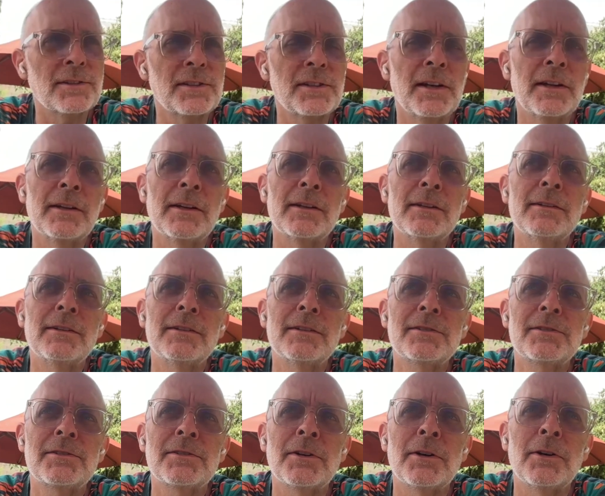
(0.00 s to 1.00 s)
setting,
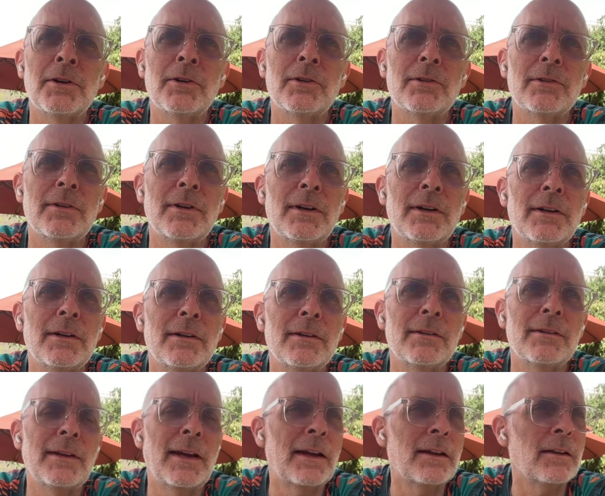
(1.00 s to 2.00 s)
so
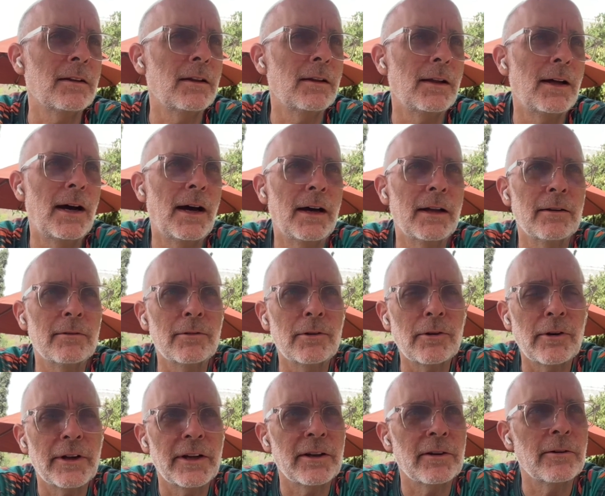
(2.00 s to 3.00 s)
had a lot of
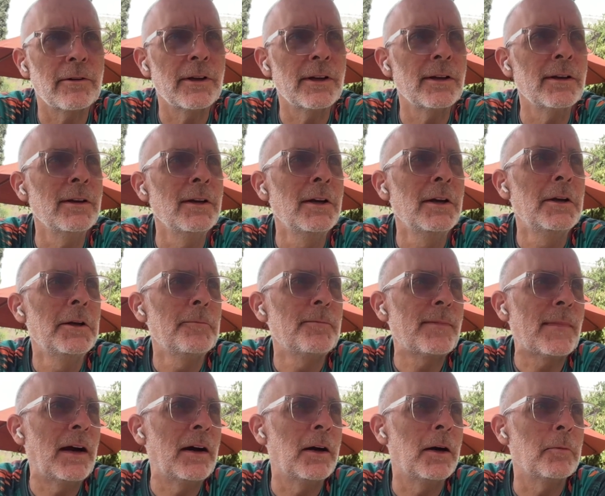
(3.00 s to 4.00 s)
greenery,
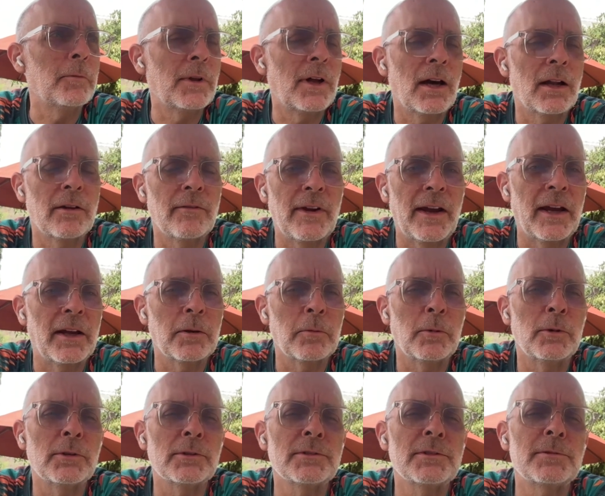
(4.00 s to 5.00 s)
a lot of
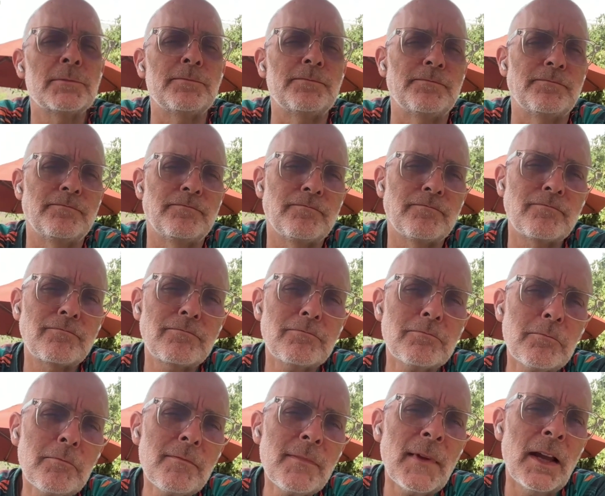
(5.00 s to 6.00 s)
animals
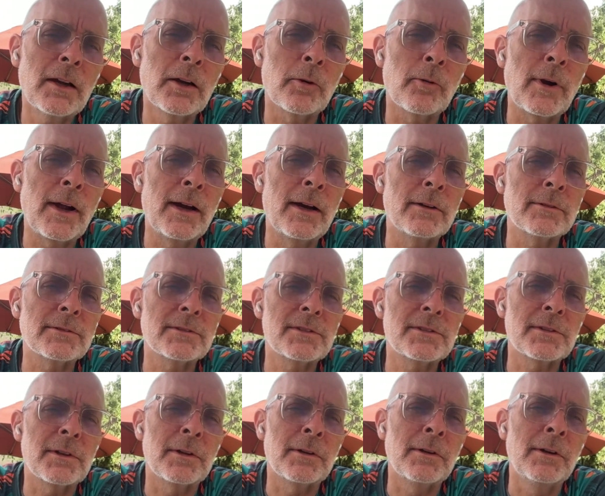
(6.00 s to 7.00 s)
around.
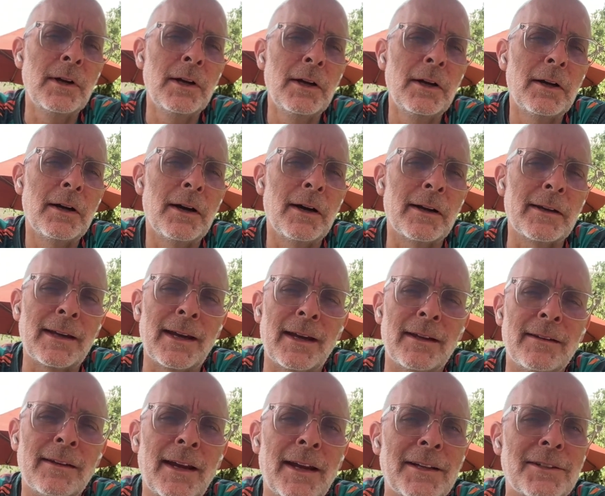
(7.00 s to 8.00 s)
So, yeah,
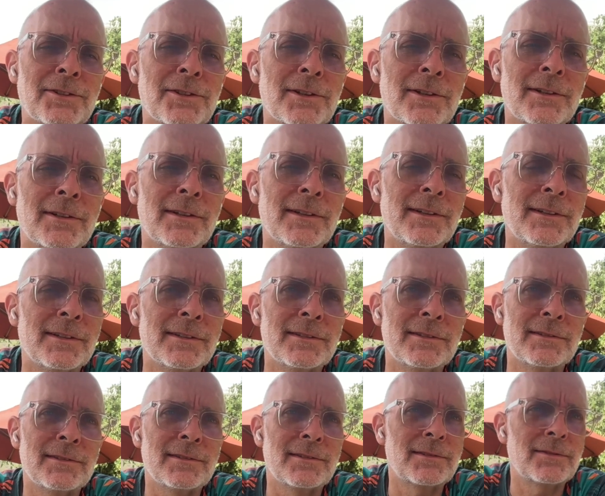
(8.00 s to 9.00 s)
nature
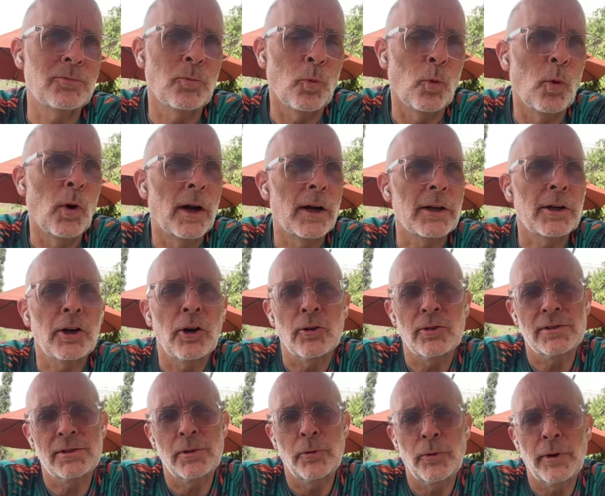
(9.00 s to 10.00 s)
is what
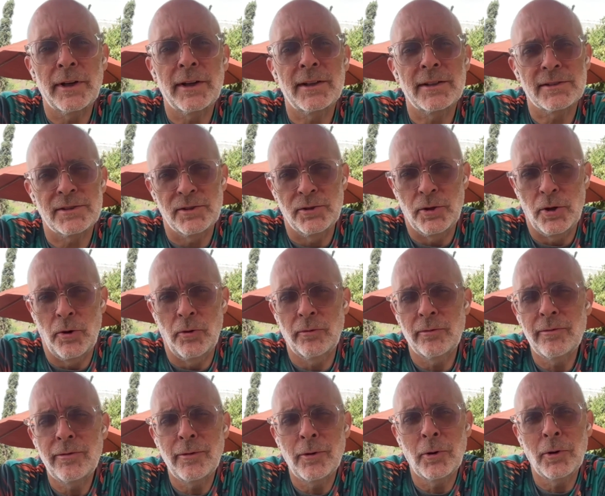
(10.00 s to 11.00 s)
Costa Rica is known
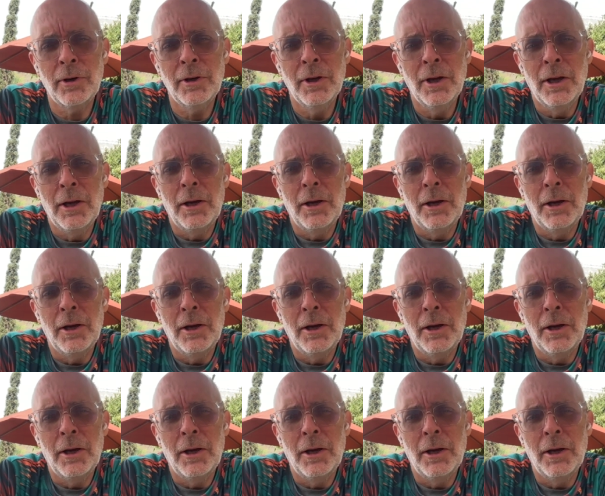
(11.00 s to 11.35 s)
for.